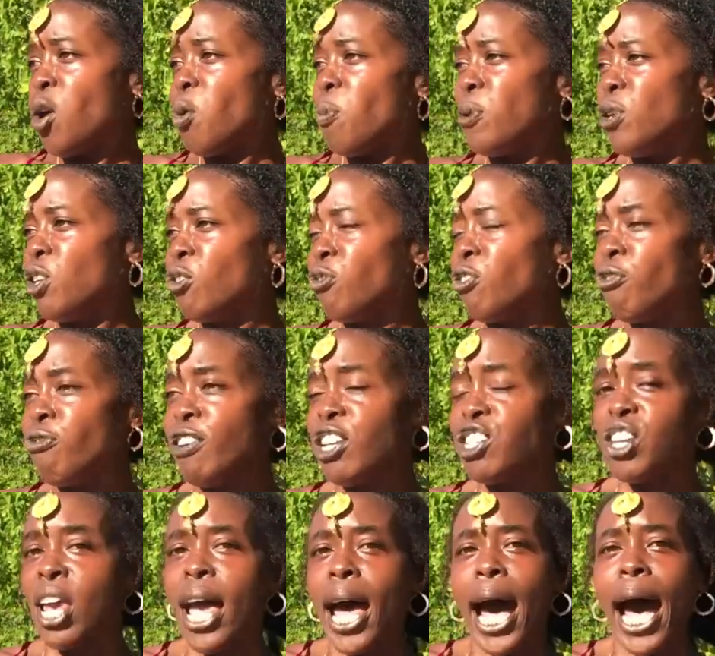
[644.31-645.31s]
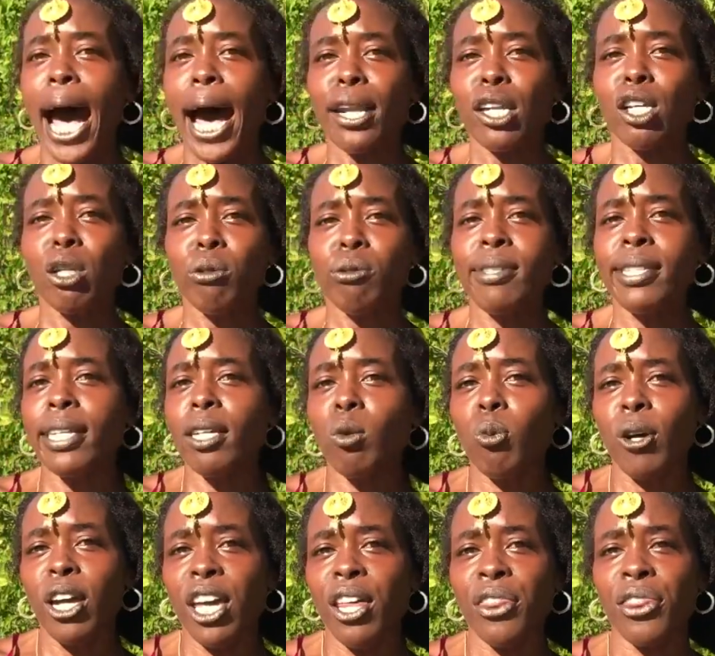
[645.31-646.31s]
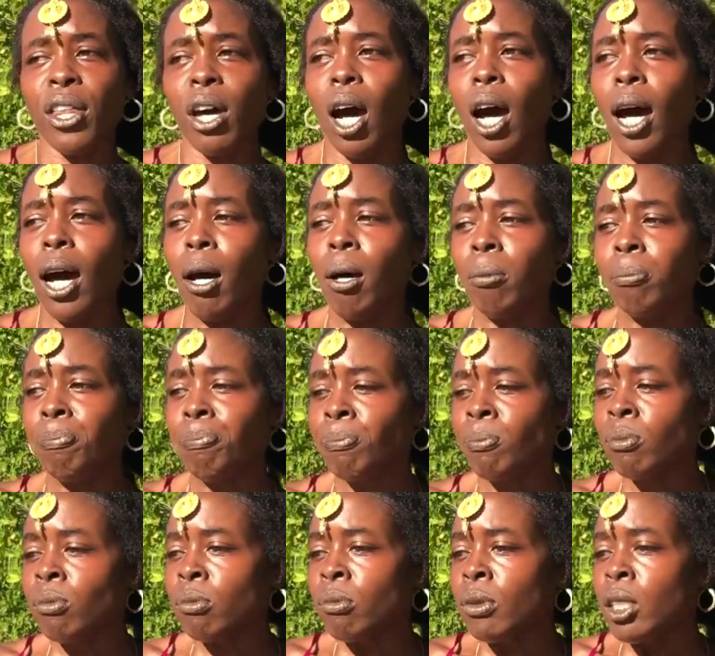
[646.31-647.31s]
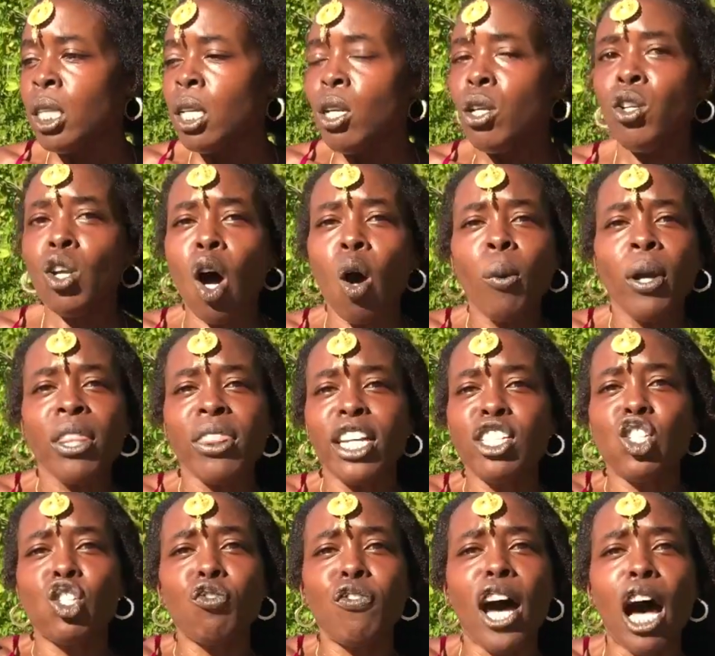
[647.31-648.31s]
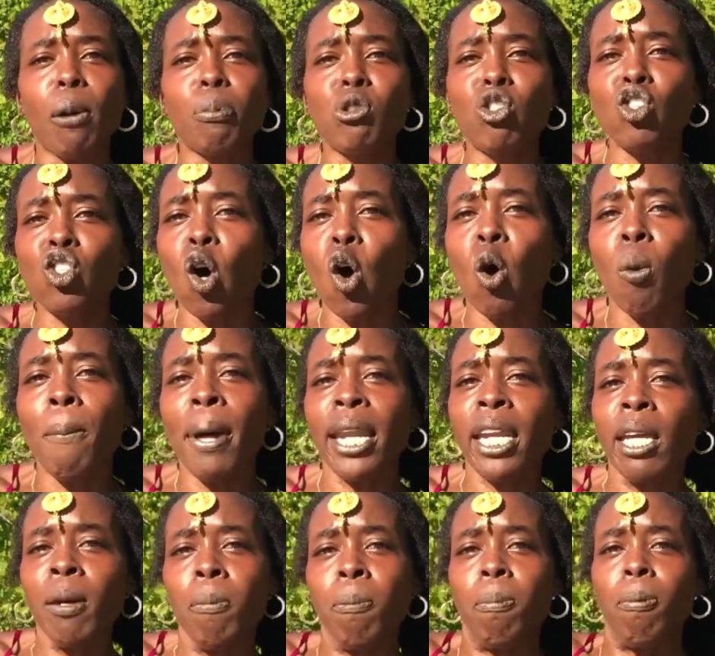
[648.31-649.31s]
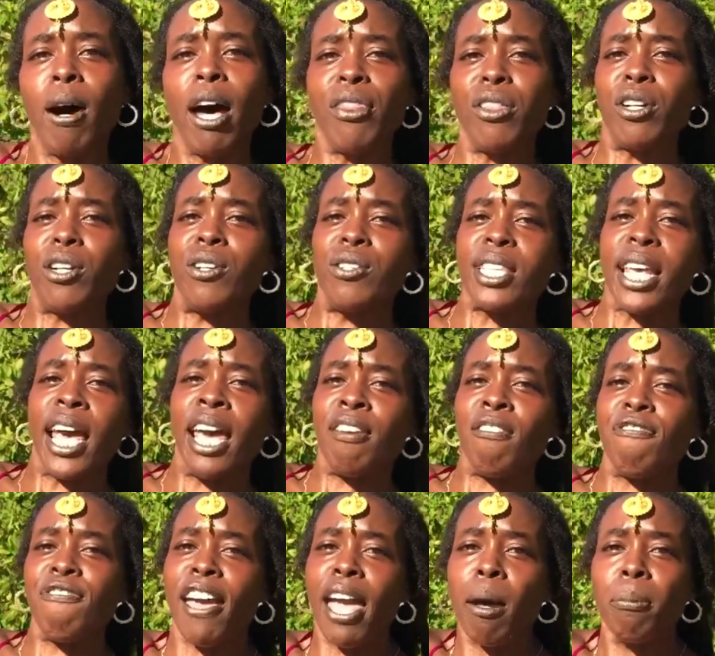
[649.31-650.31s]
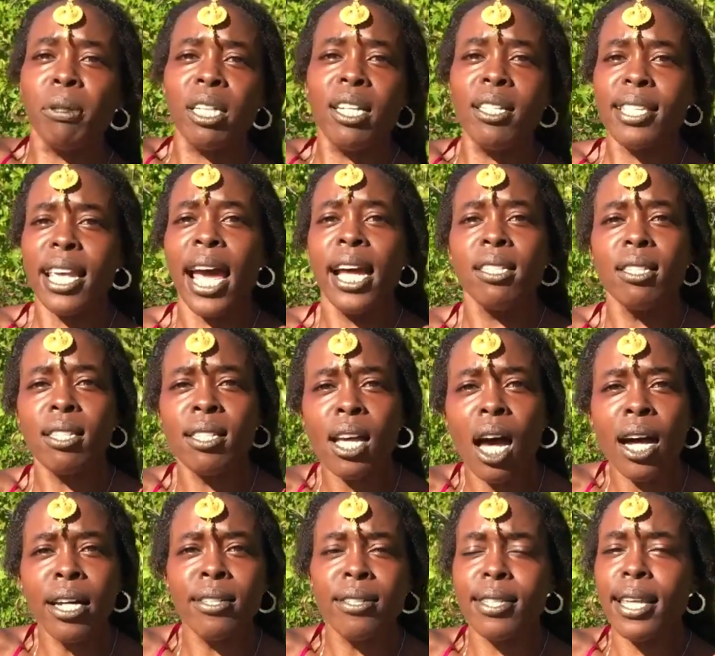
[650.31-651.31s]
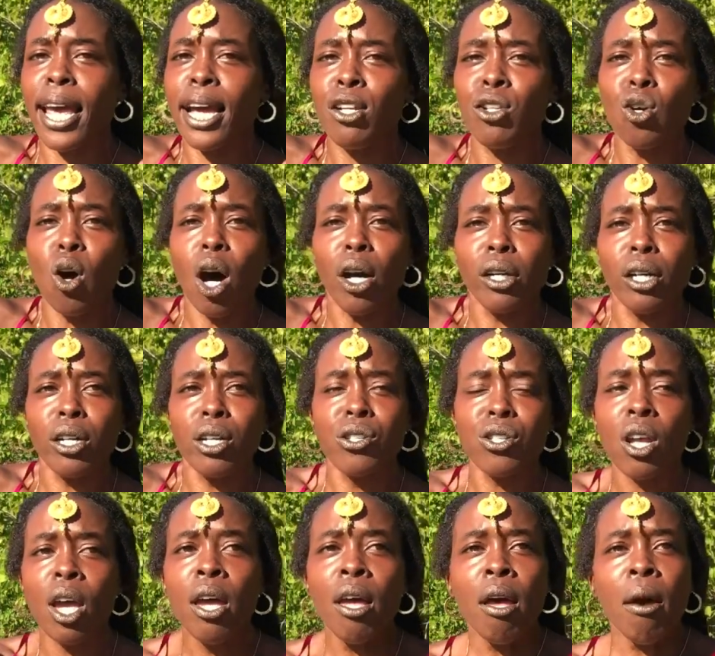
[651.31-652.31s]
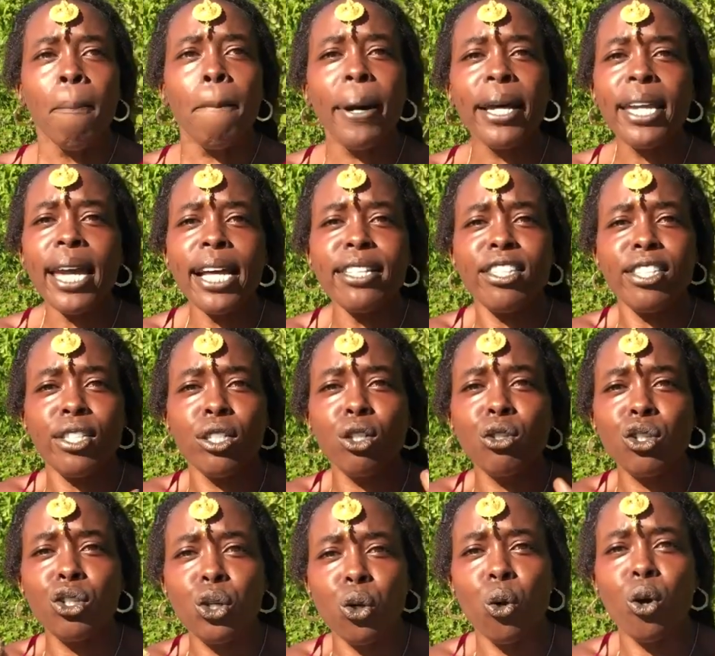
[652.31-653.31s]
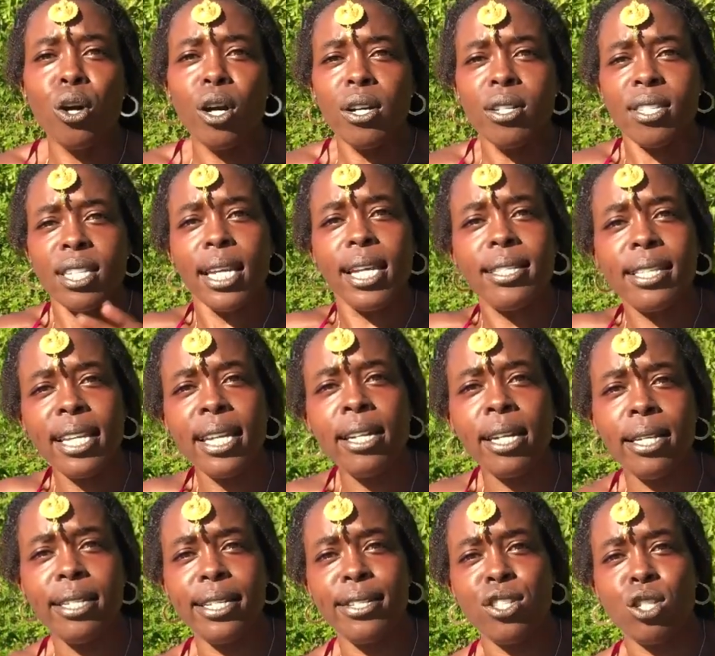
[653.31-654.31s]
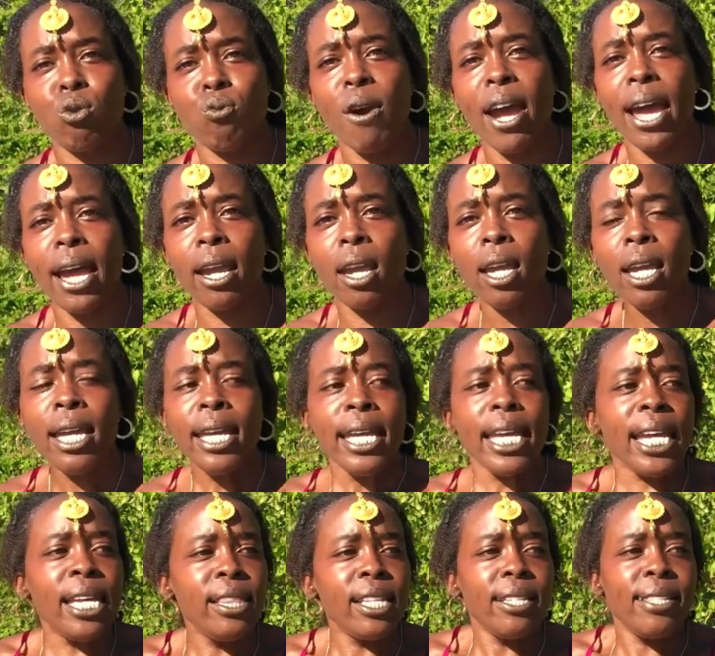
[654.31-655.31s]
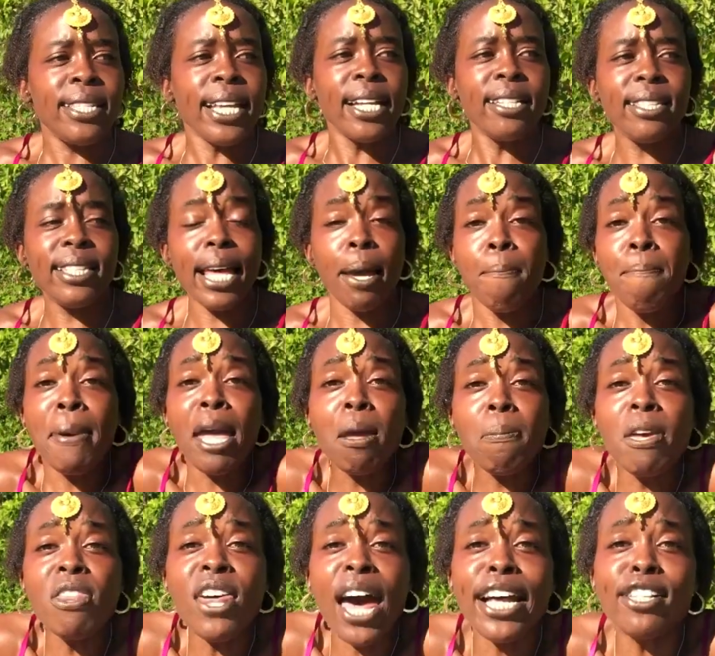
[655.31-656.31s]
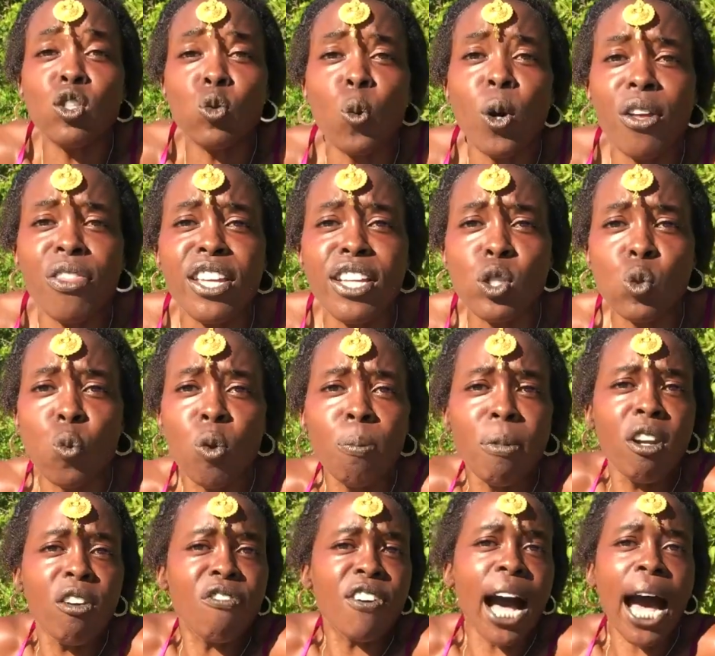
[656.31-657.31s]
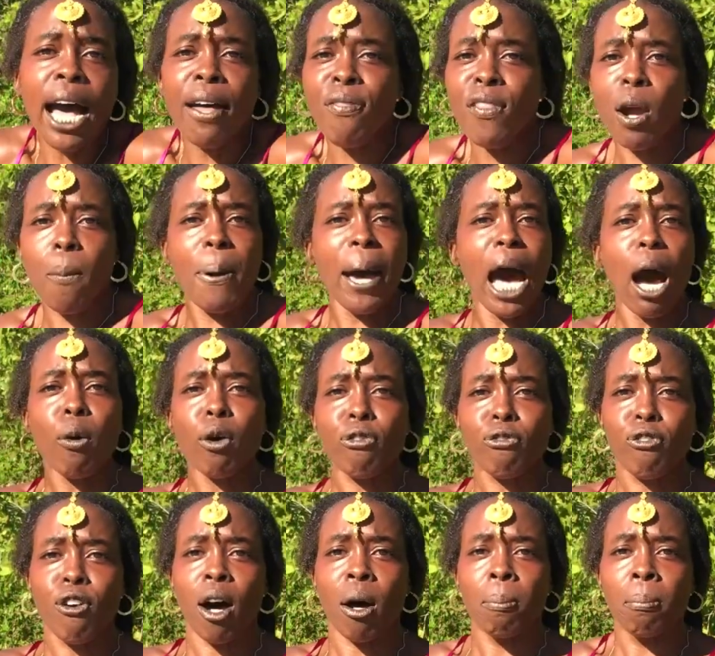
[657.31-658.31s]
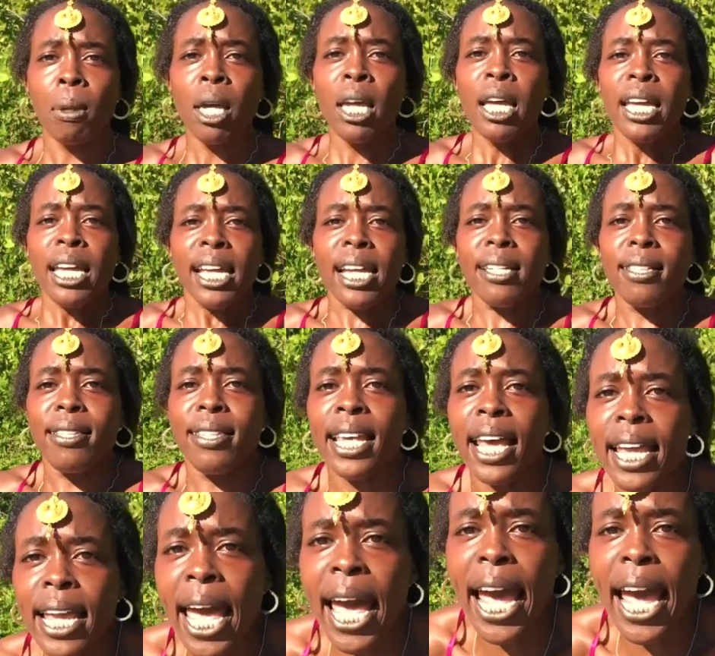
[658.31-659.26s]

oh, beautiful fish. How do you deal with knowing that you've helped so many brothers and families and sons and daughters, but yet still yours is in a disarray, in the sense that maybe that's where these women have gotten their power from, in saying,